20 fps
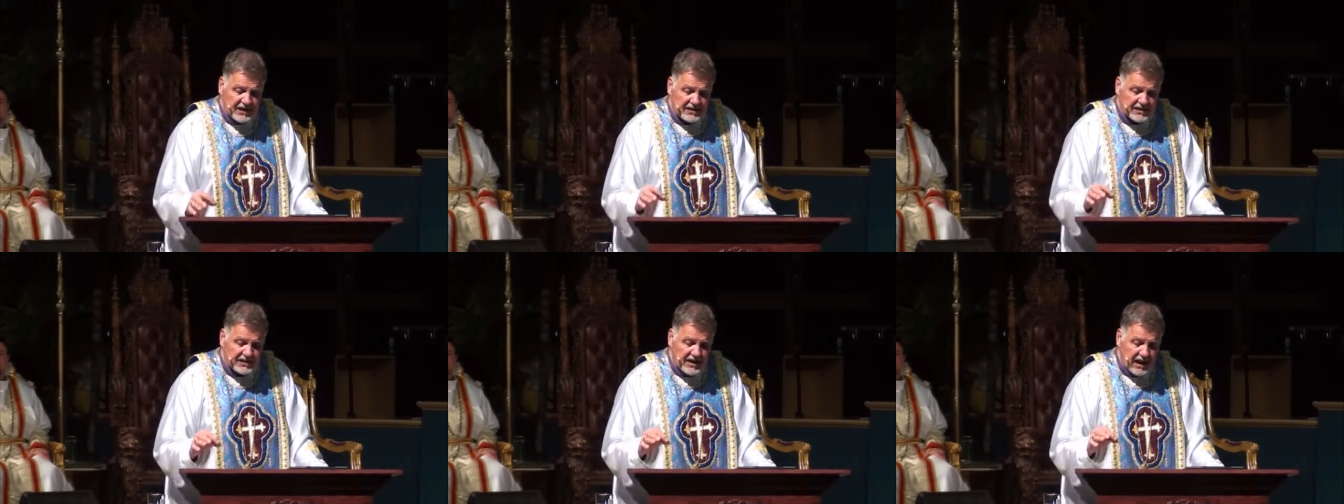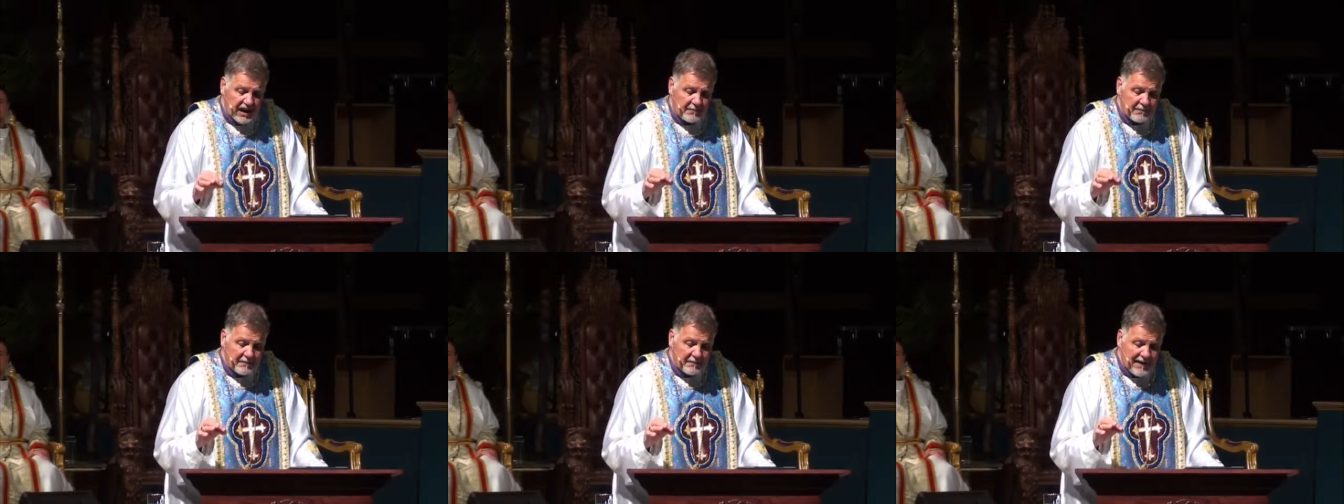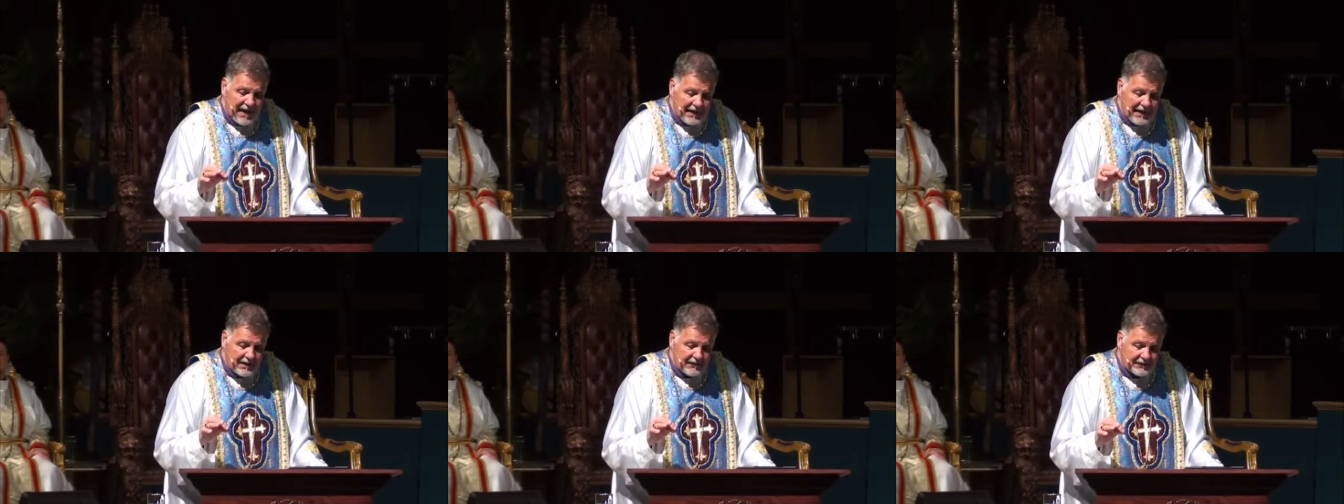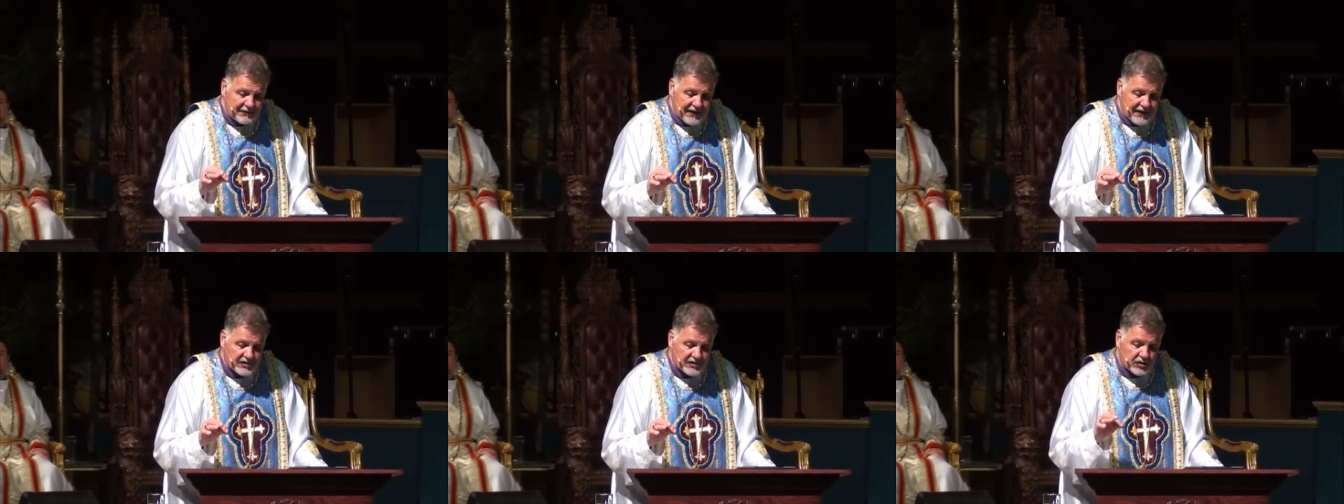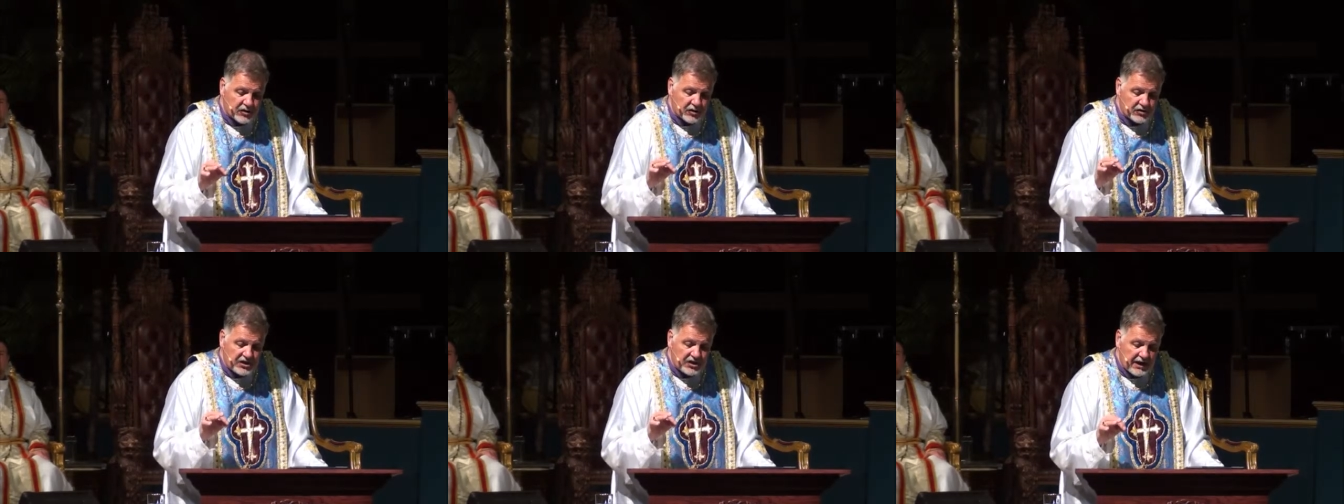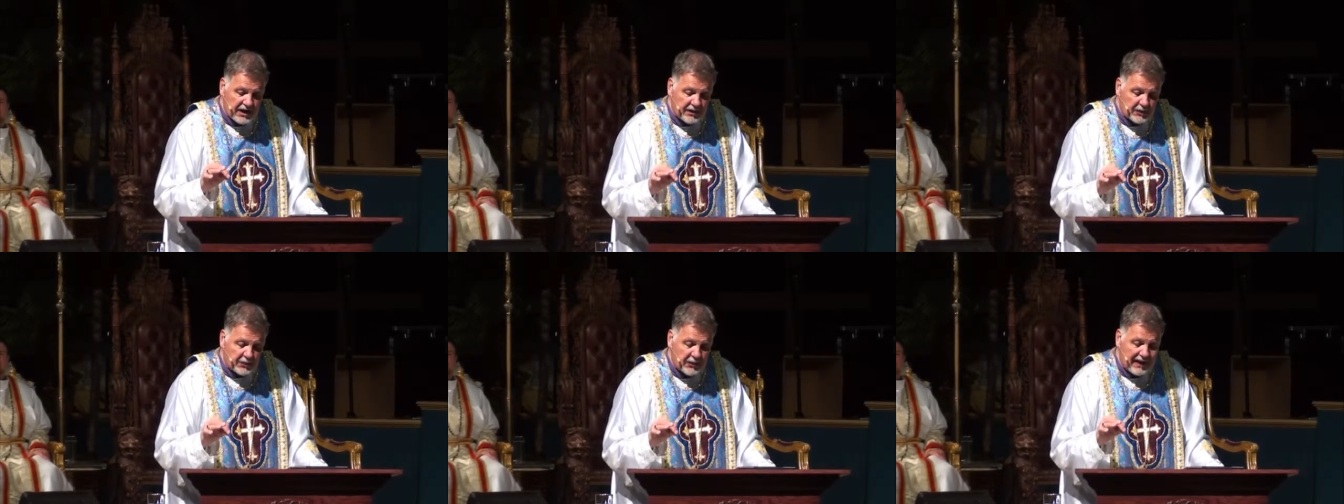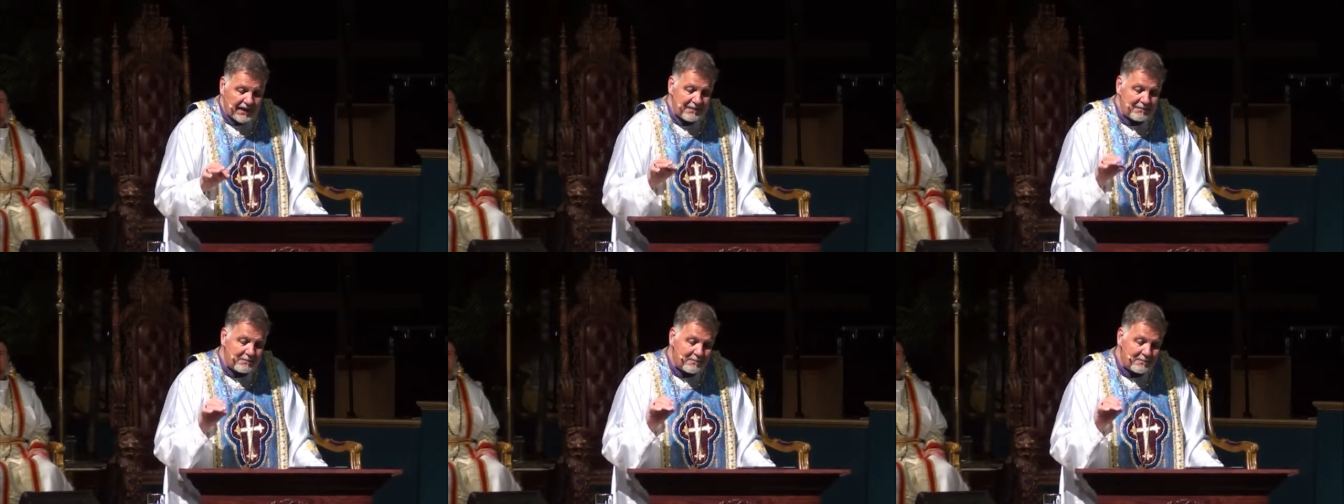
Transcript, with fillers: does not manifest or generate